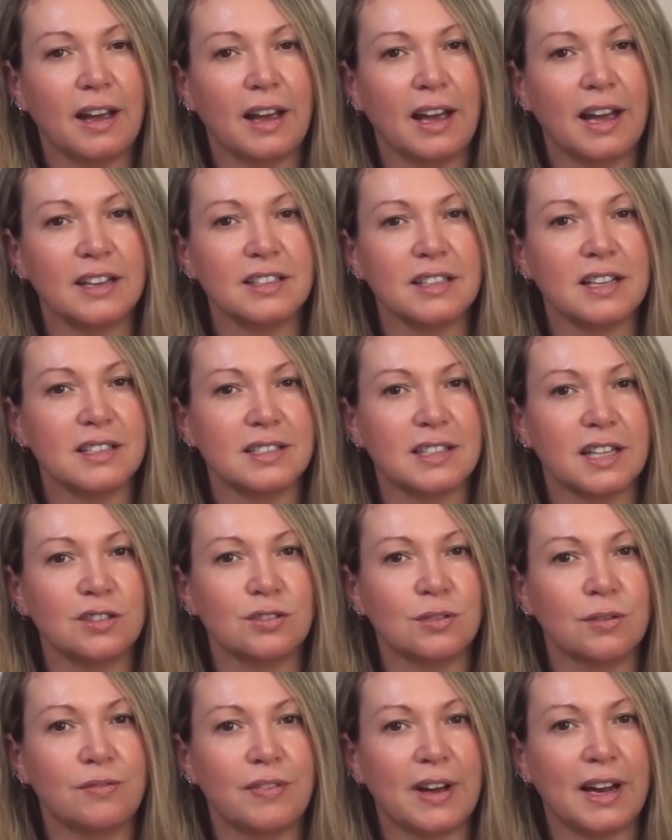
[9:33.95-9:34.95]
and
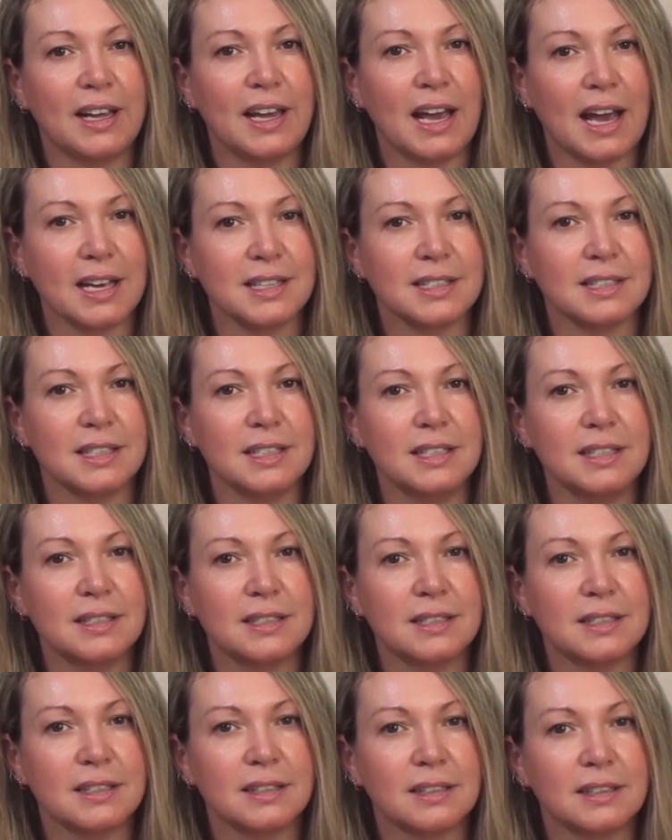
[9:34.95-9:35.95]
essential fatty
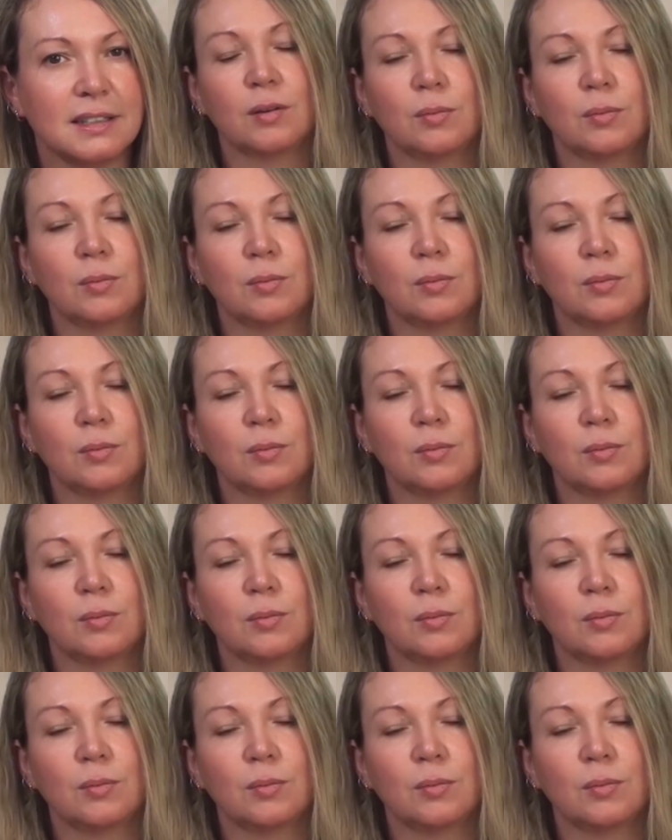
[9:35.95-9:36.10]
acids,